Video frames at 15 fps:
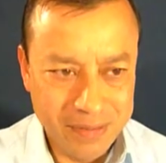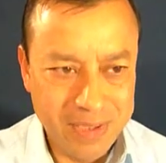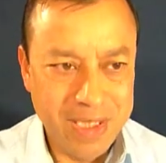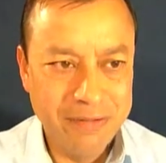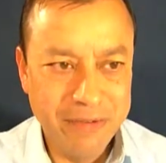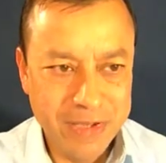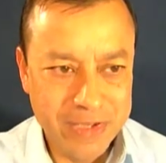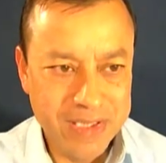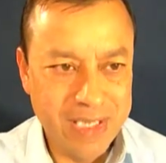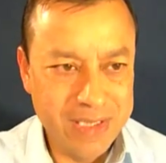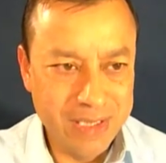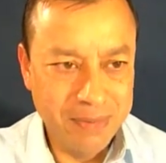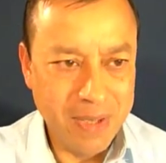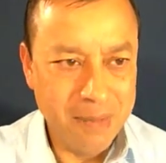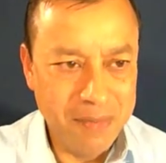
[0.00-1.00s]
different sets
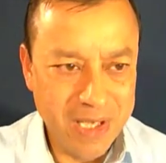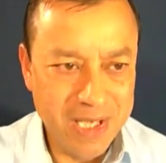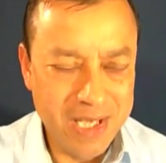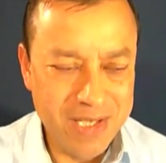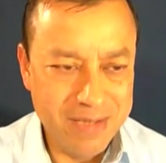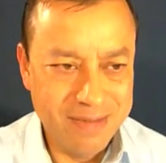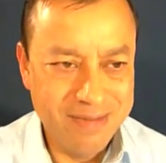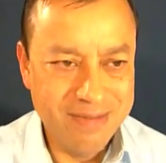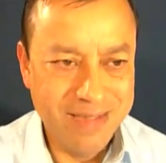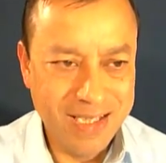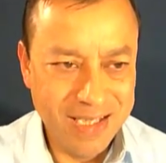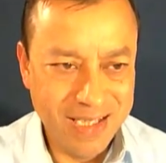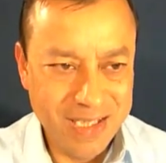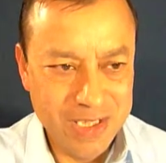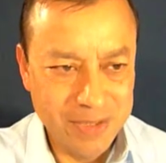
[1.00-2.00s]
of application
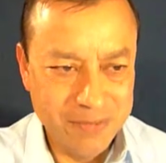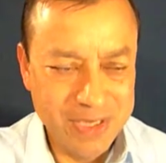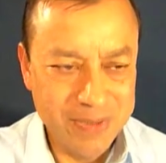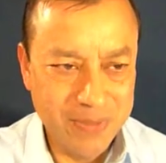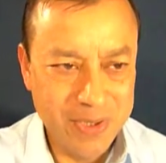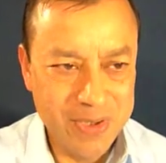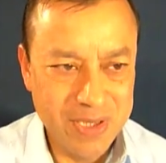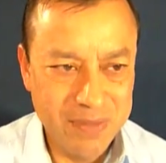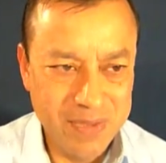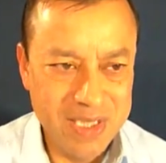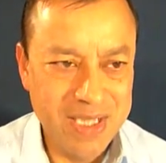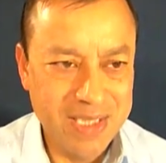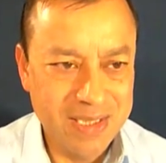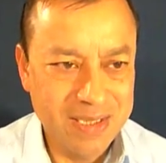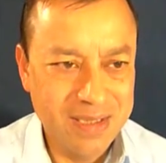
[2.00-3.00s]
in each of these virtual
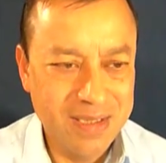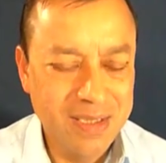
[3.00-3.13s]
machines.